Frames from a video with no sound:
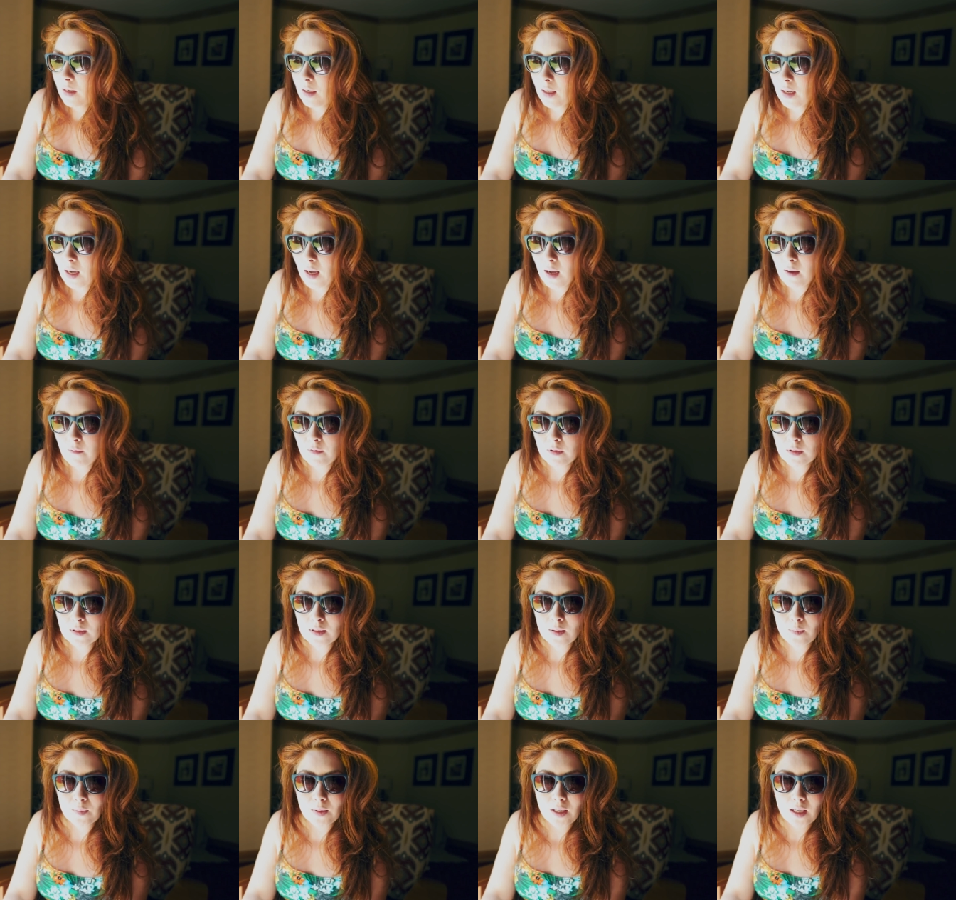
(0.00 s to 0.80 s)
having
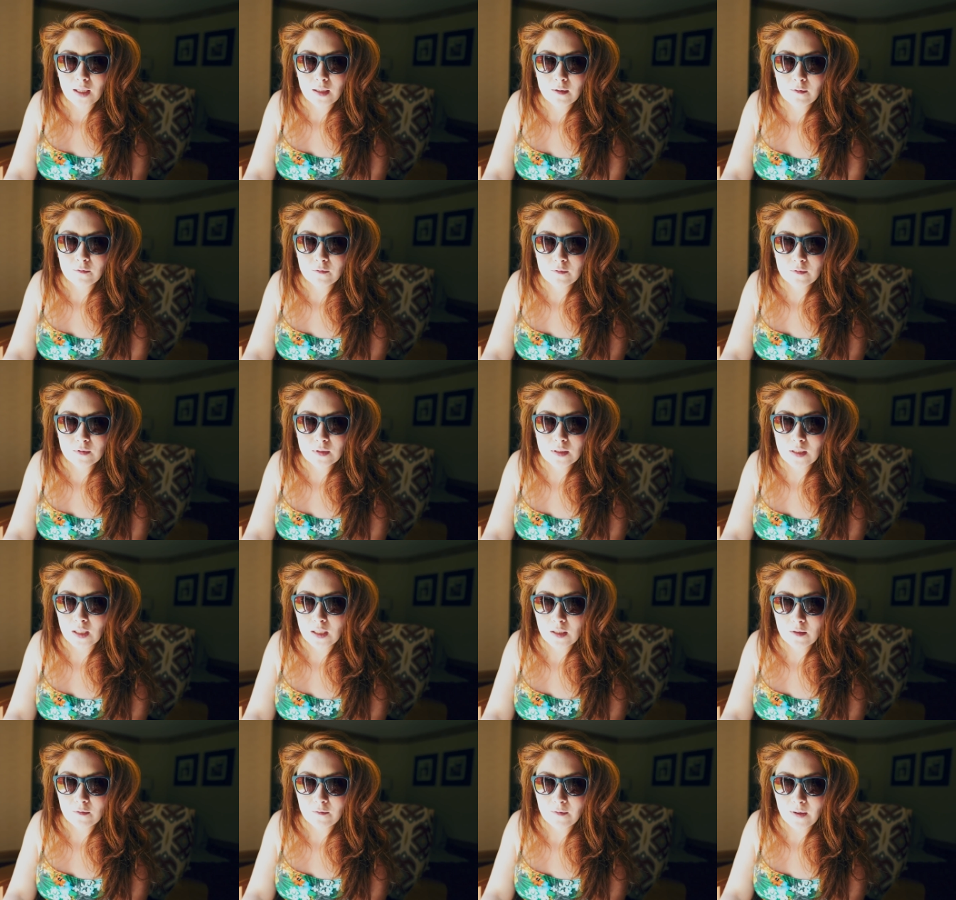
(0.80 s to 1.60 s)
some kind of
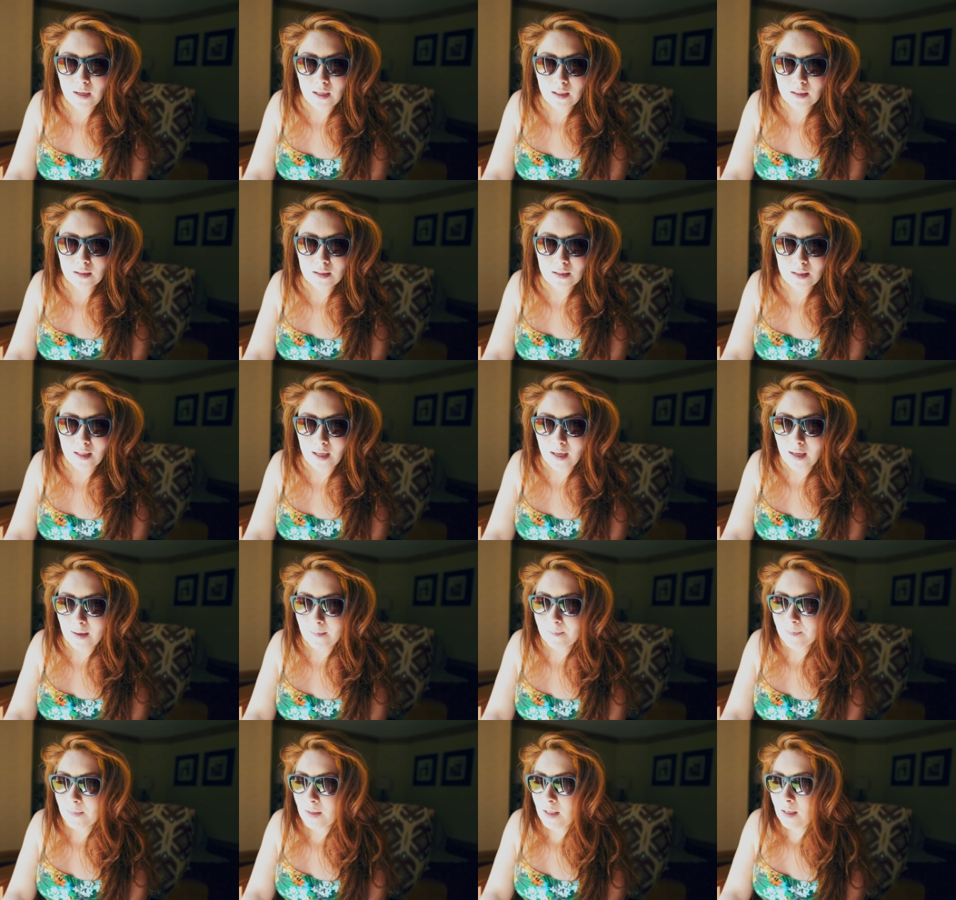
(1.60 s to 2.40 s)
side effect to
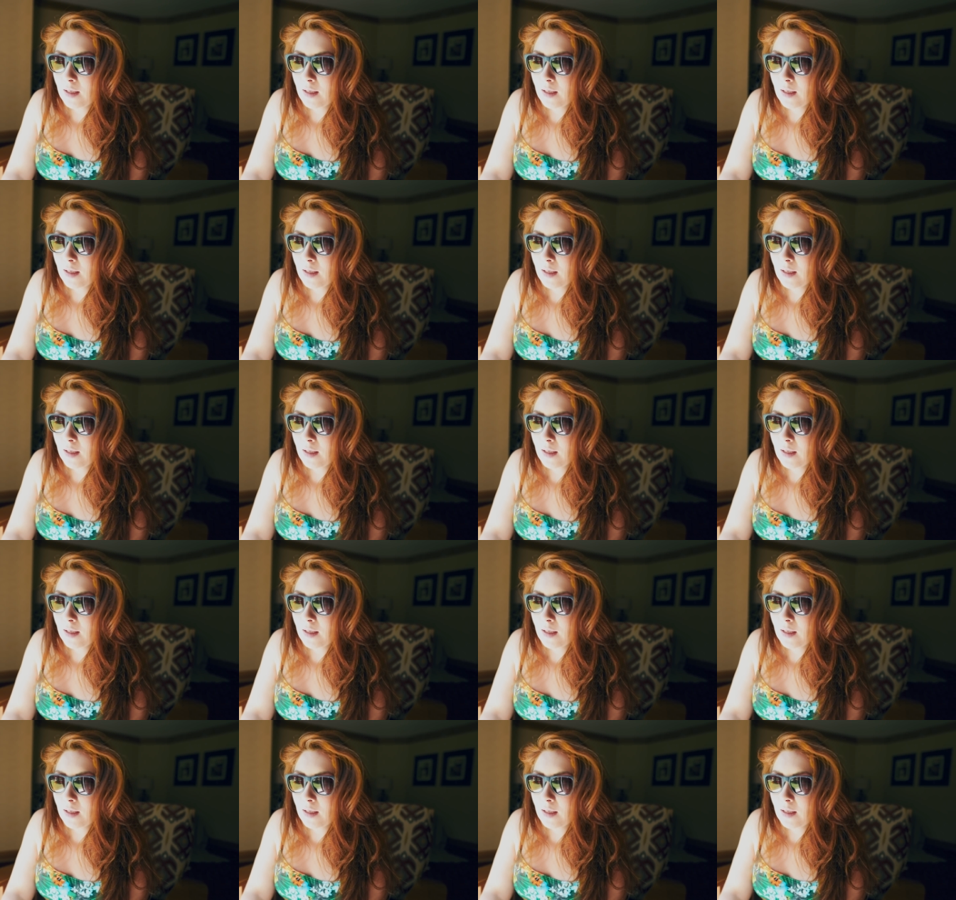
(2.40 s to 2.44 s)
that.